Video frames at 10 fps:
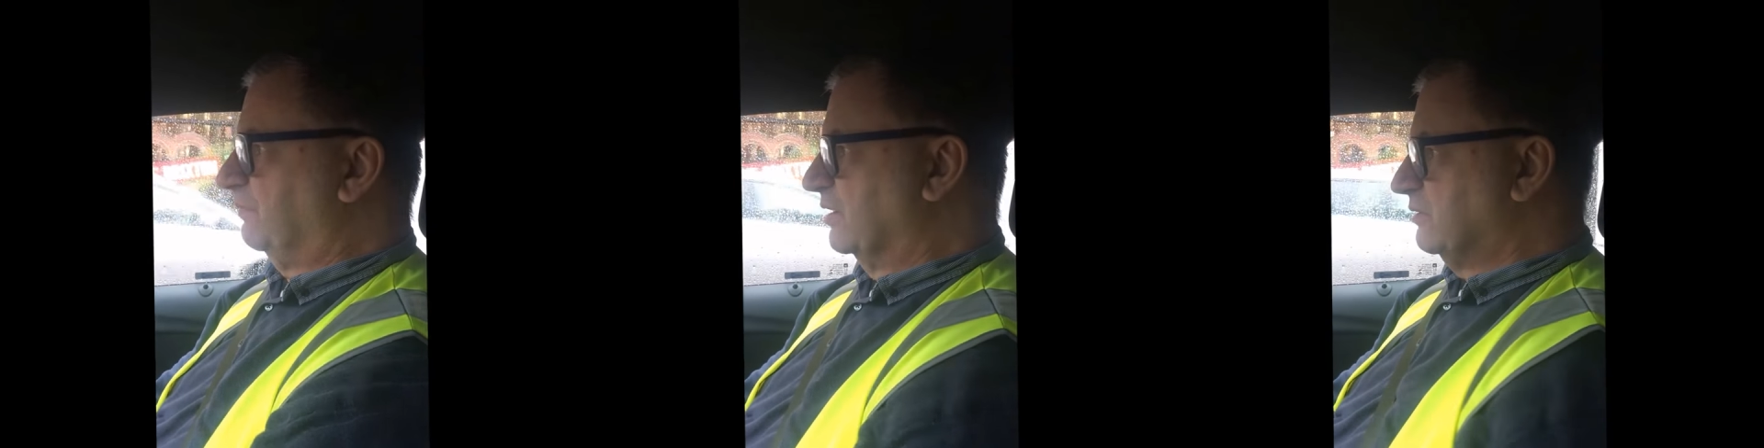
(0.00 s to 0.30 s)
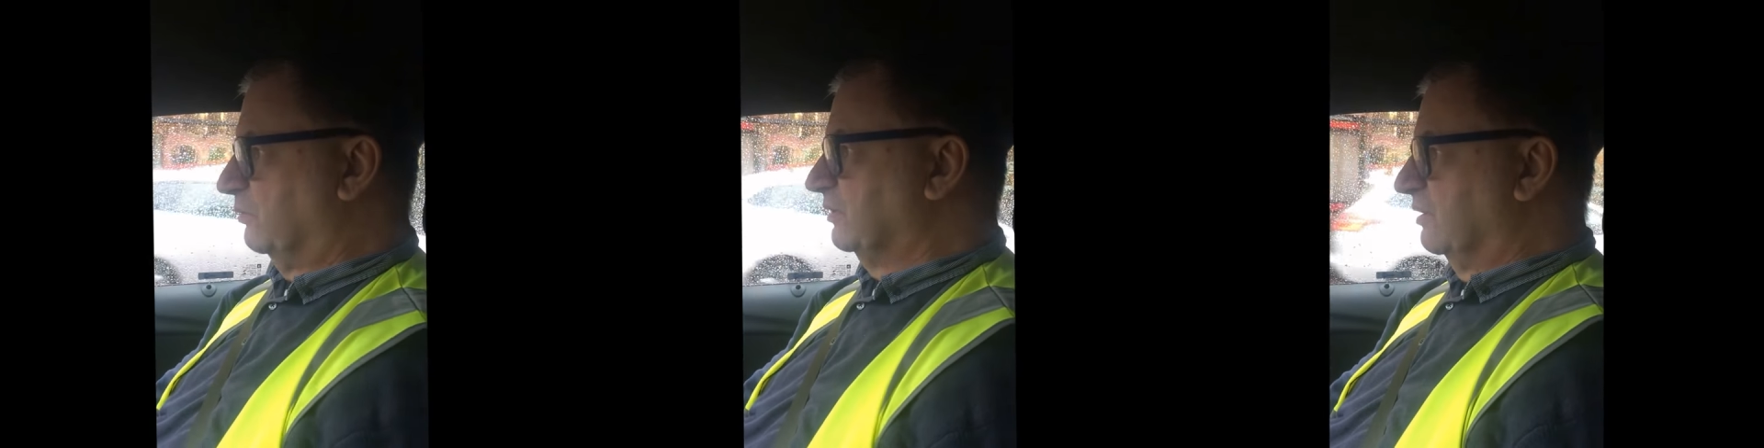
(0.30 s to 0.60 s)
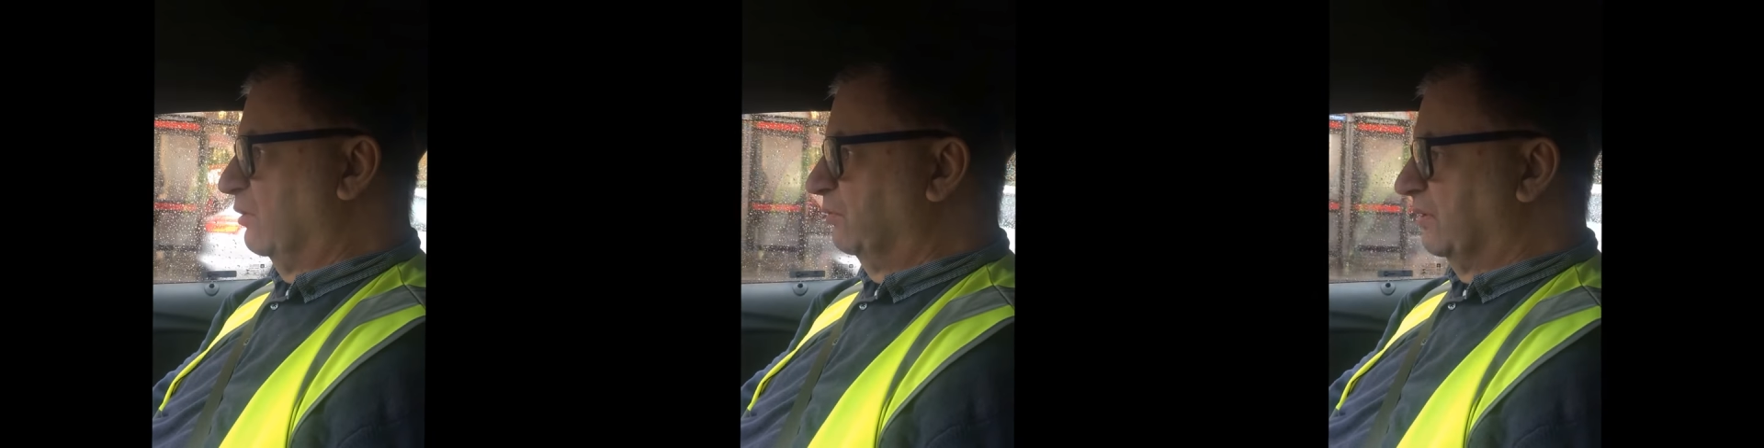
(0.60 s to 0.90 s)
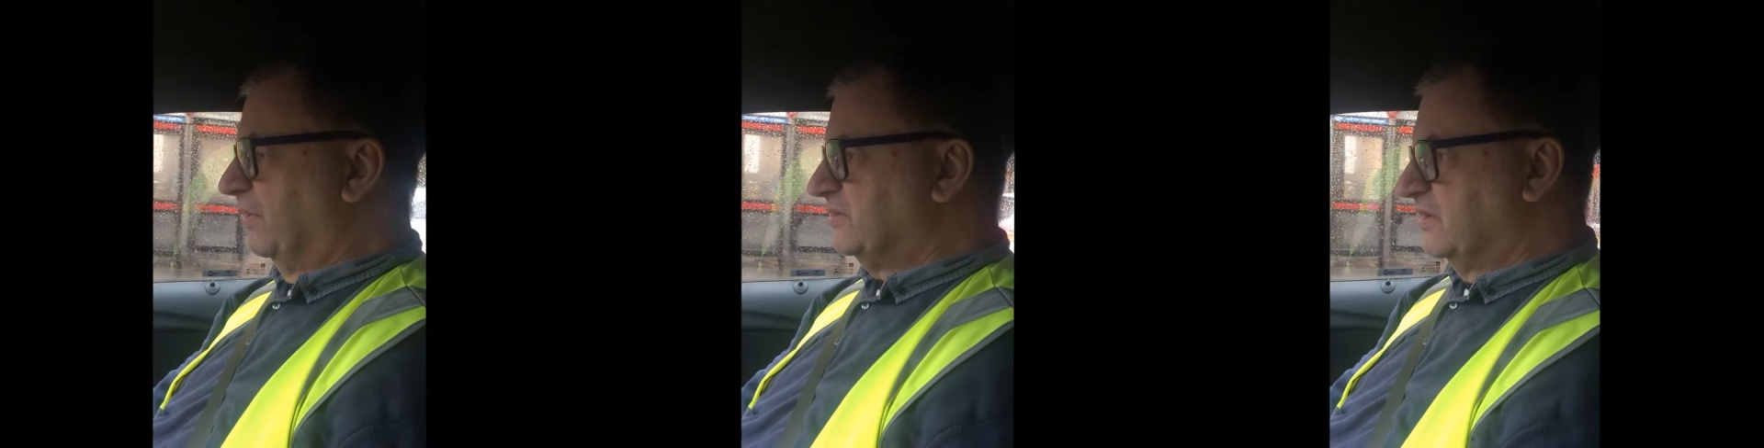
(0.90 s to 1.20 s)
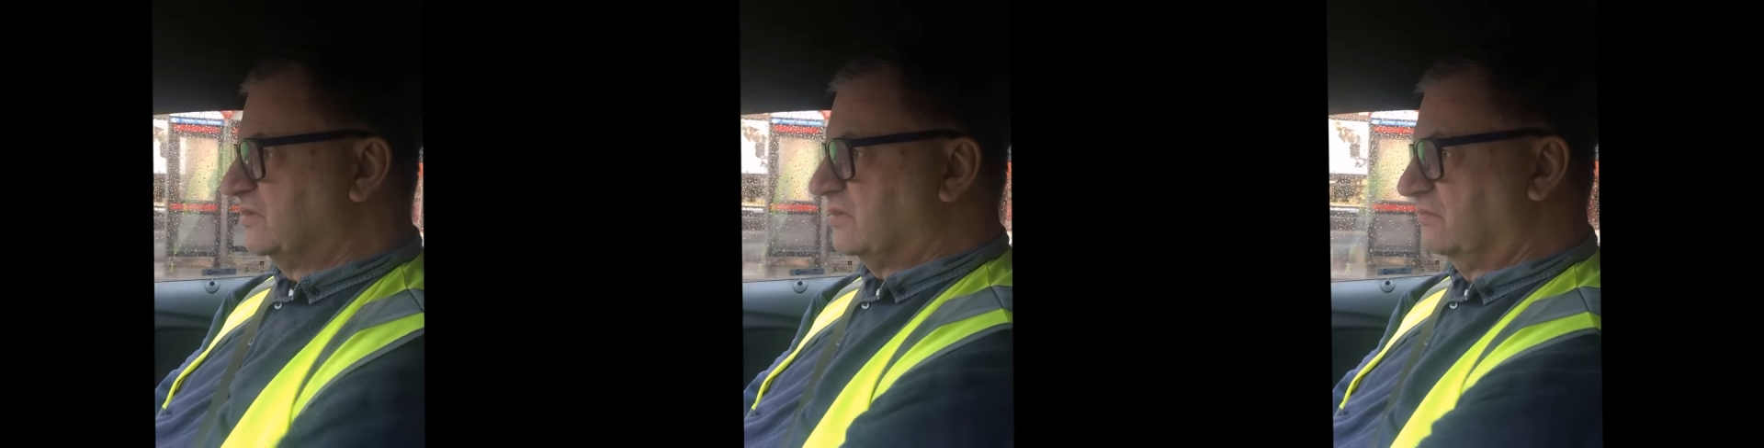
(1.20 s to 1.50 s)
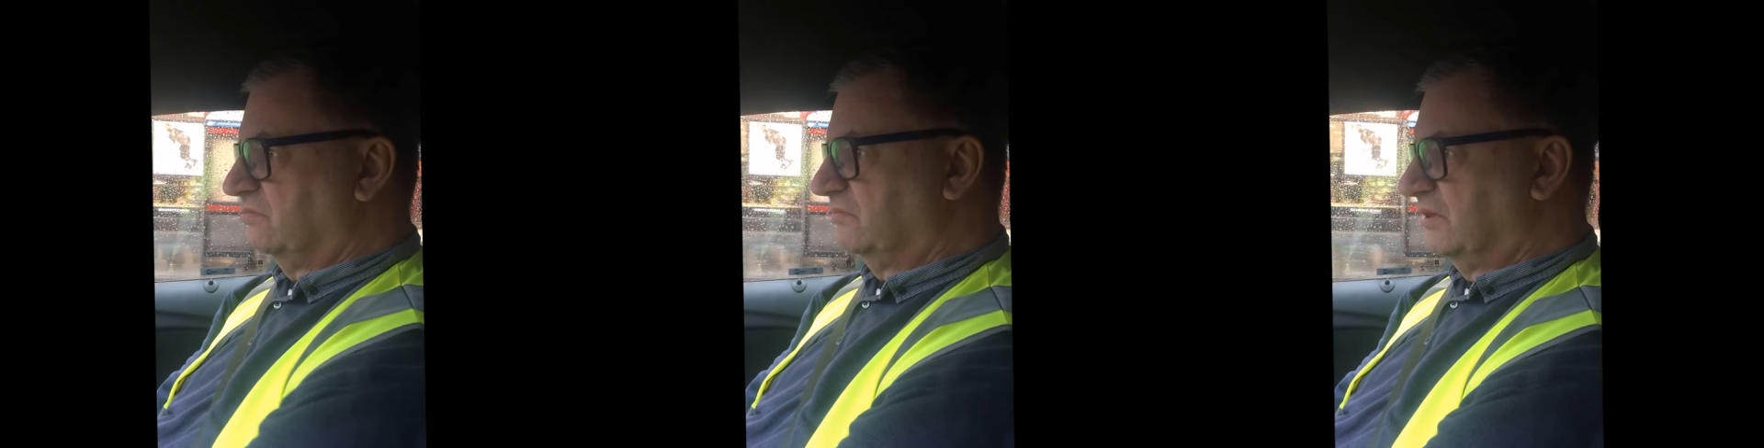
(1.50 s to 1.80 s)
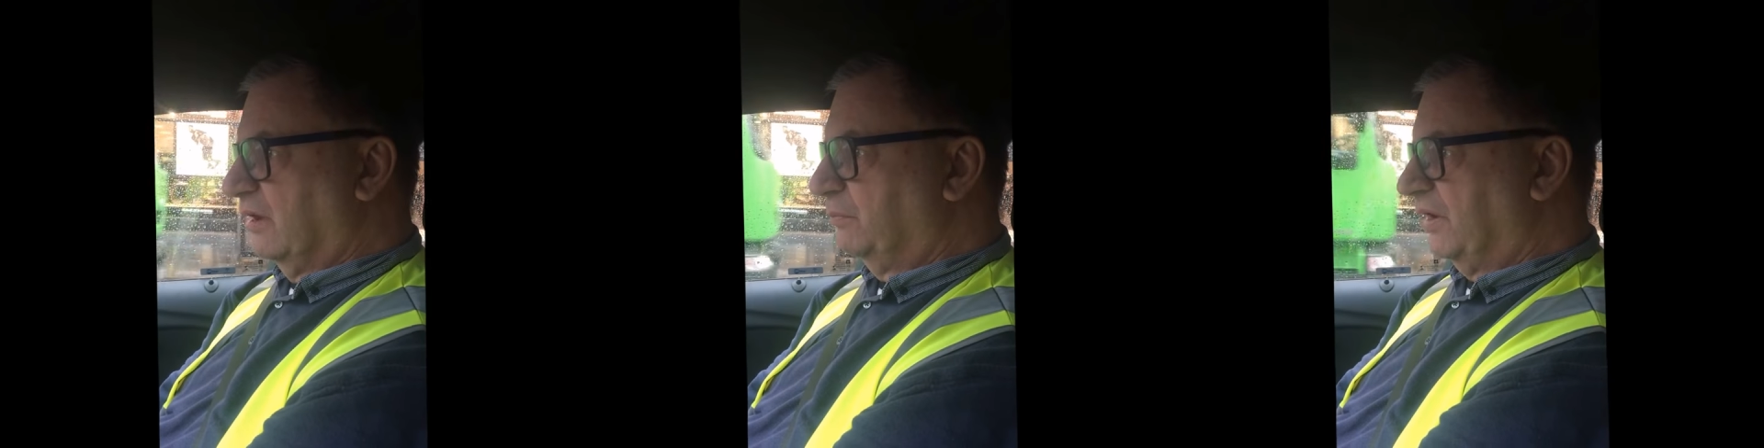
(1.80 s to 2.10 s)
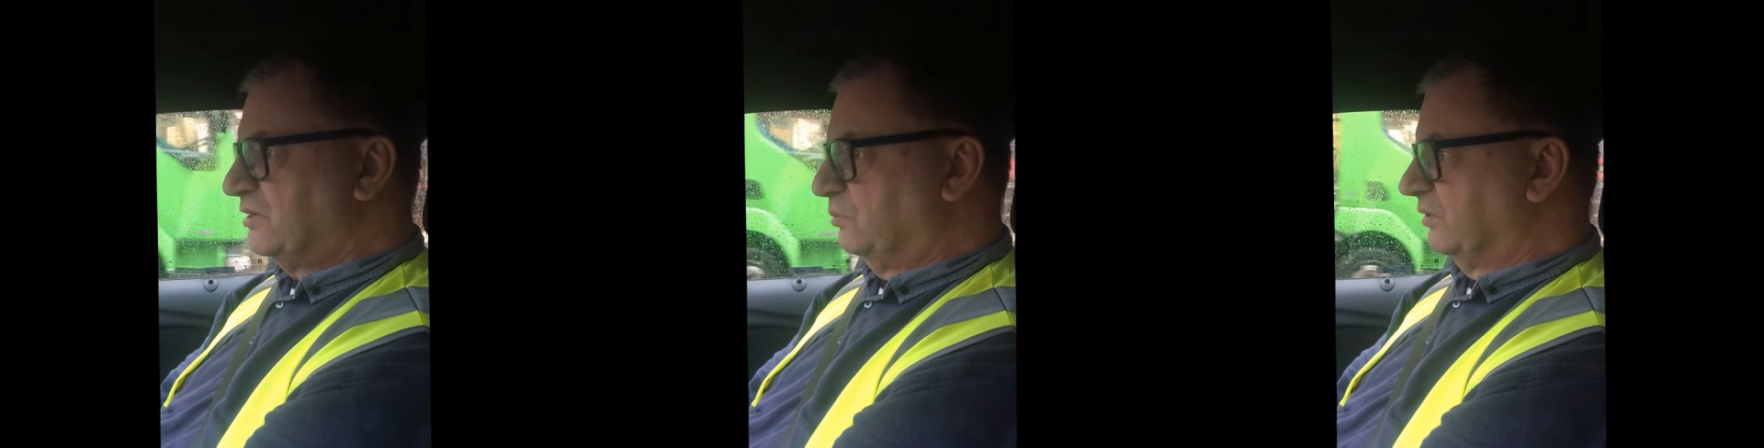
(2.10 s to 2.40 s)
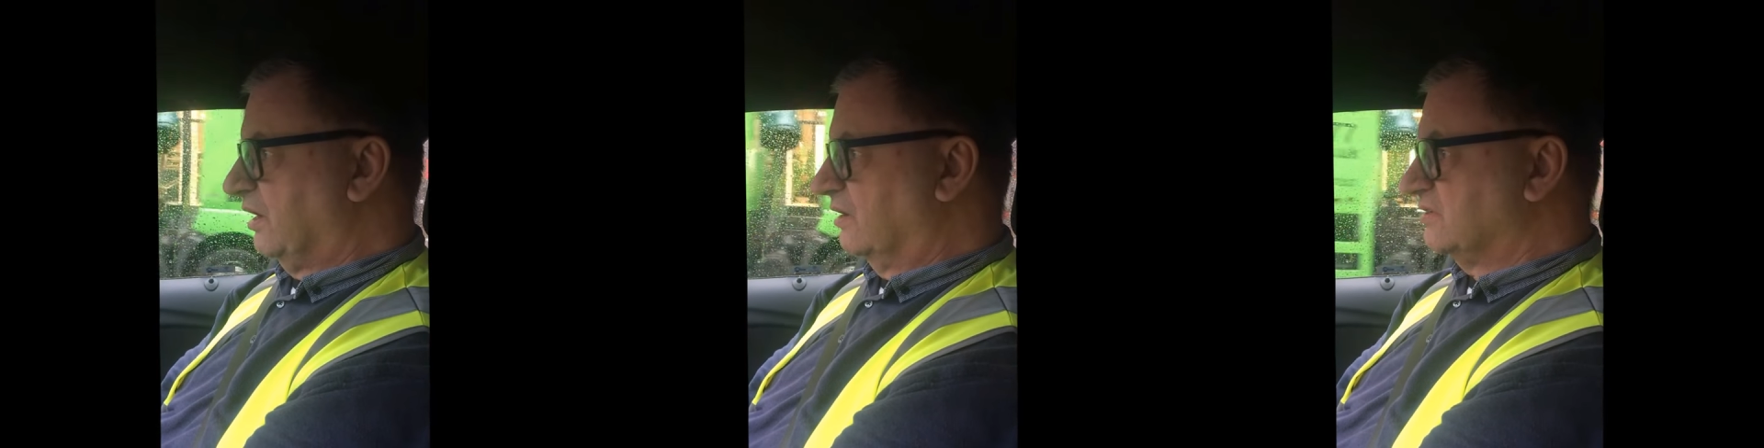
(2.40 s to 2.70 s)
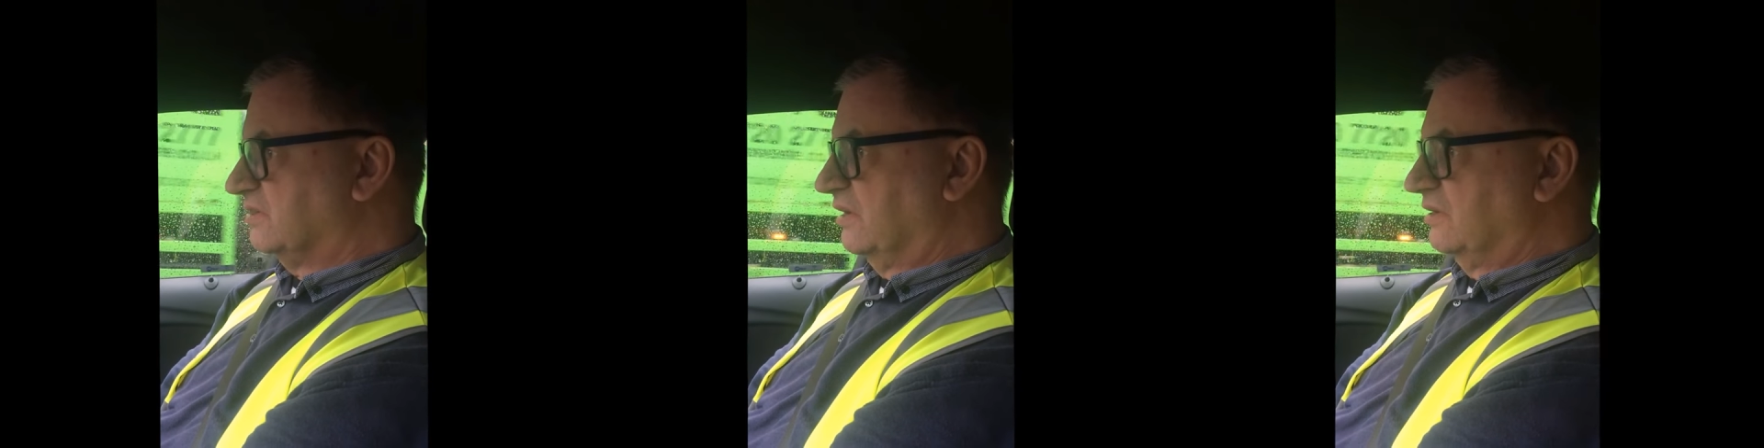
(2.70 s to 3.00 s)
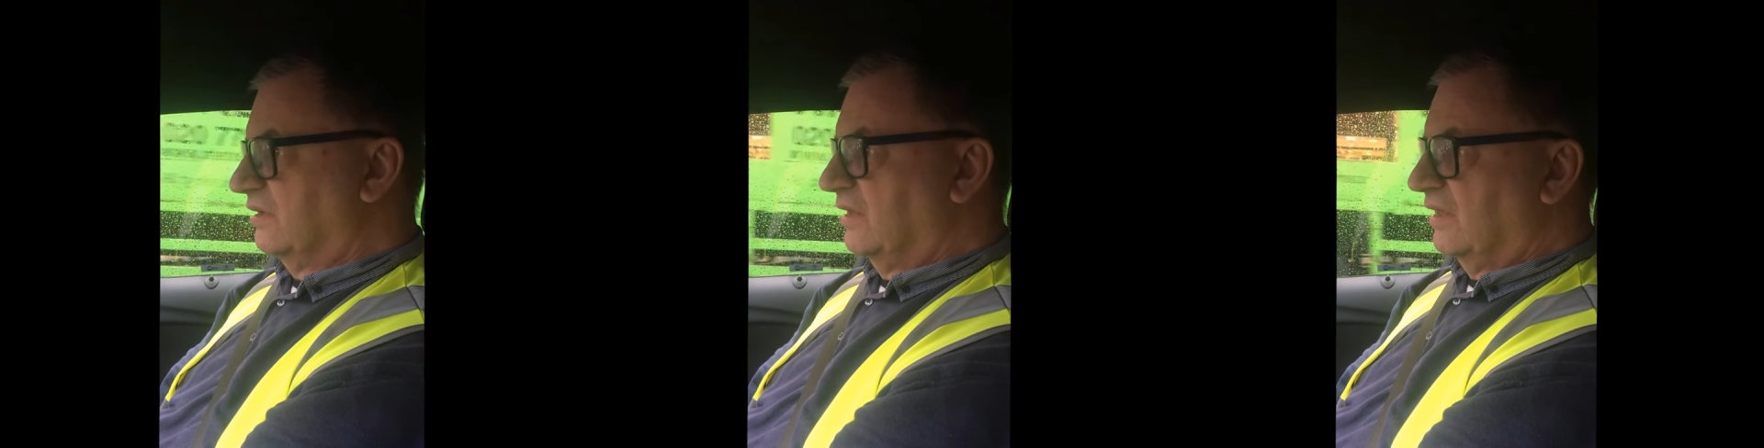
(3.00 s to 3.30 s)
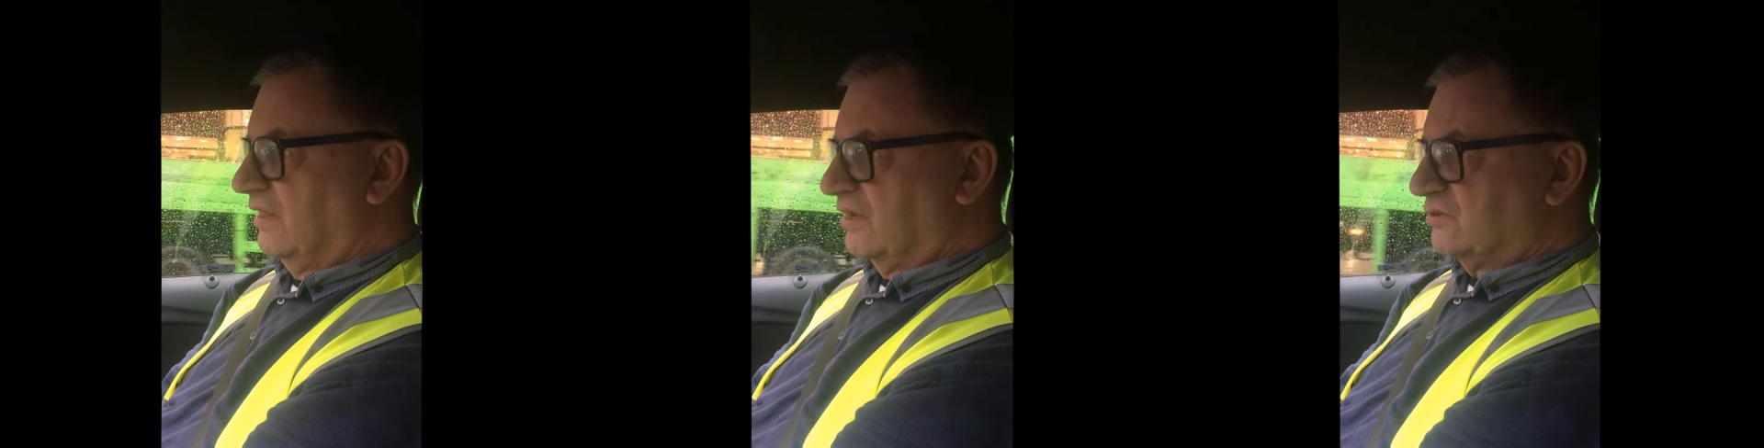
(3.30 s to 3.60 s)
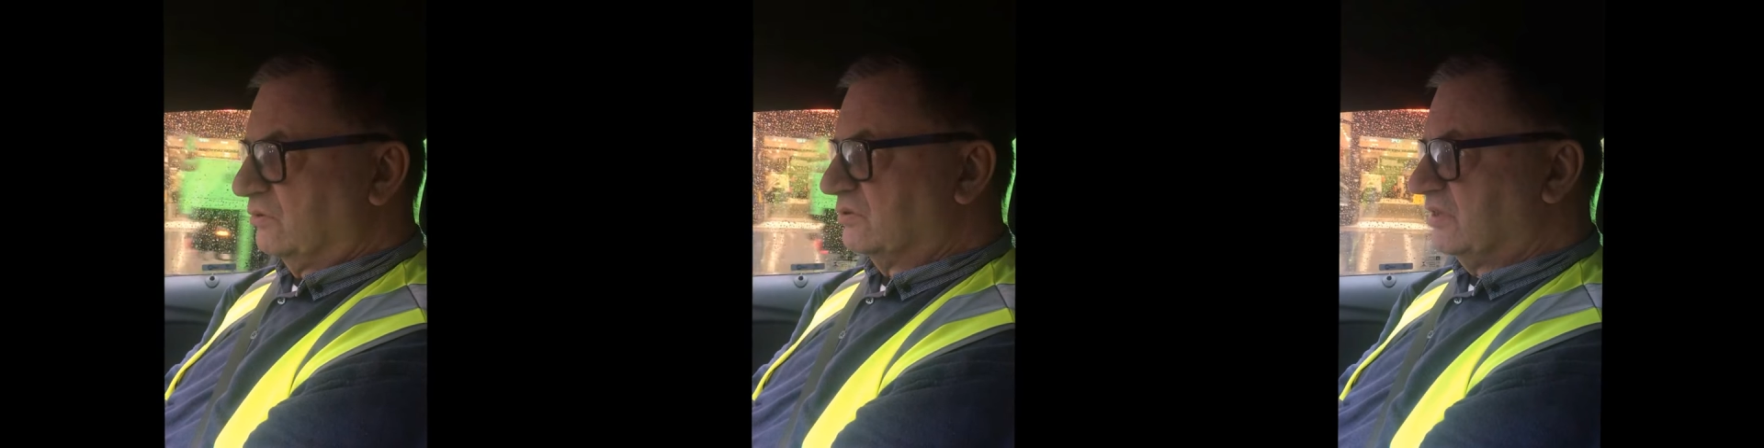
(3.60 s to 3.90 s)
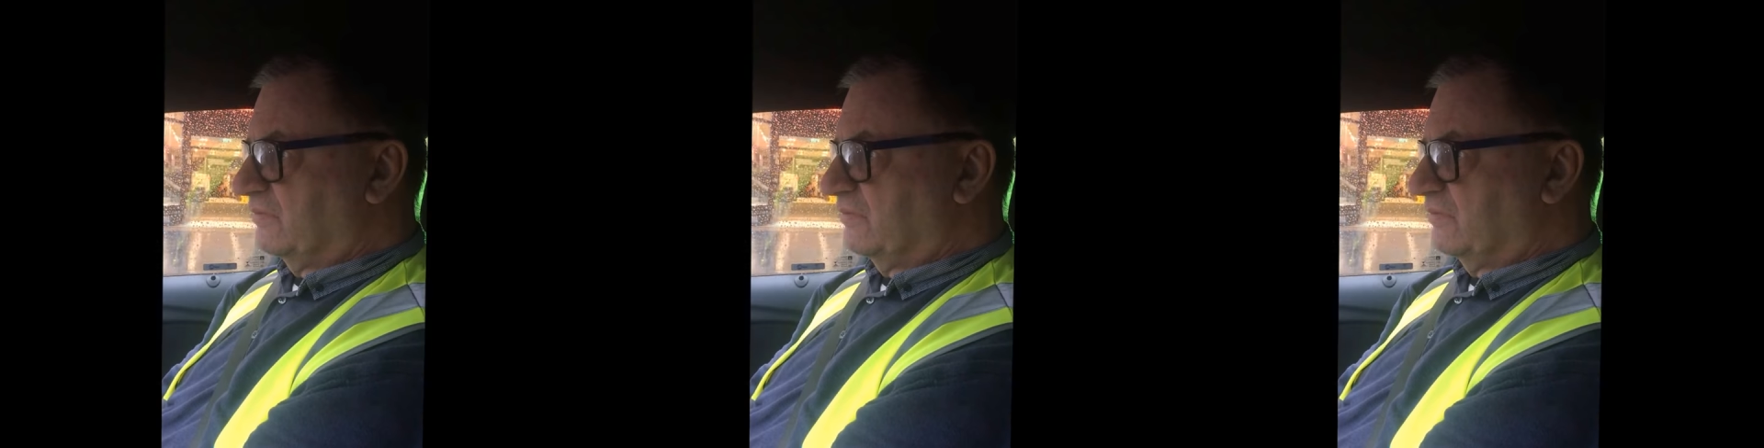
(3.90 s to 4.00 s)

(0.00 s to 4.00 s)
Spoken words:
things I want to do with the missus, you know, places you want to go and see, that sort of